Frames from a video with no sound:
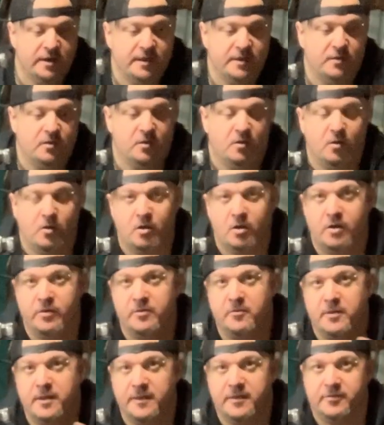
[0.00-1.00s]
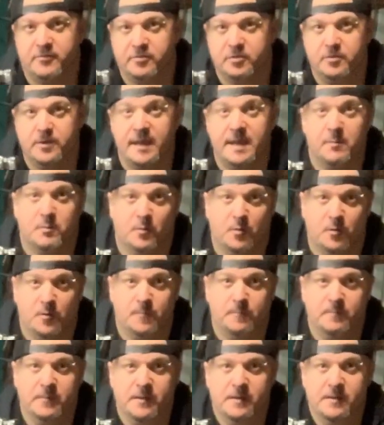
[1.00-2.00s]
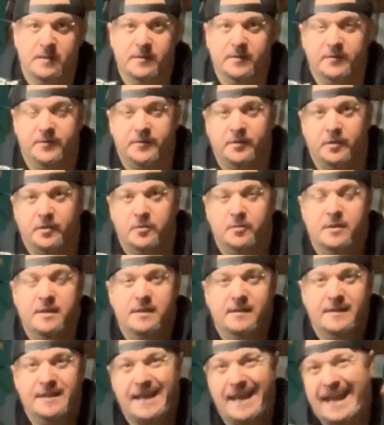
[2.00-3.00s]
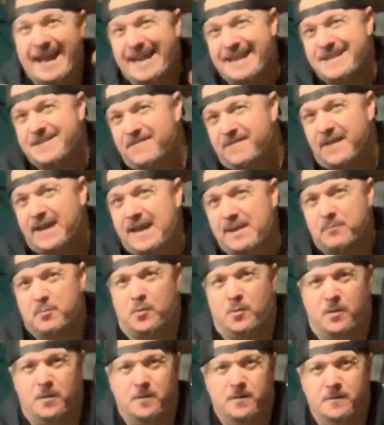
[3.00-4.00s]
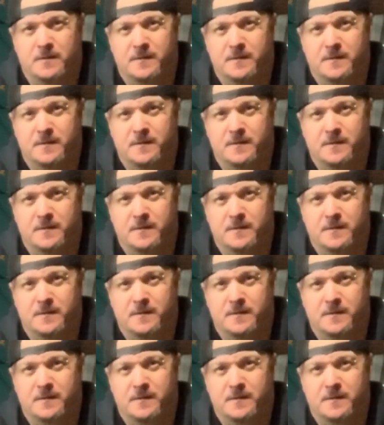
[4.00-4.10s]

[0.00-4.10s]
it all the way through April. So the end of April,